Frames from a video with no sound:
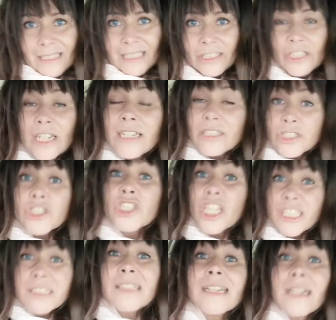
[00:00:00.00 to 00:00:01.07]
just a lot.
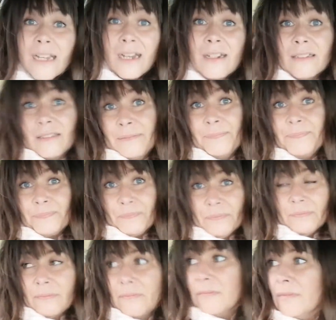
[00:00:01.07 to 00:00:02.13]

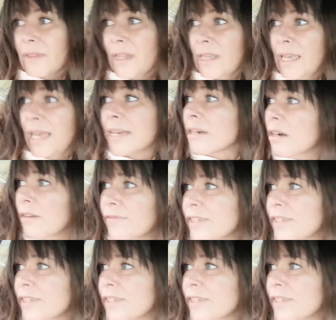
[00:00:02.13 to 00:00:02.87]
And obviously I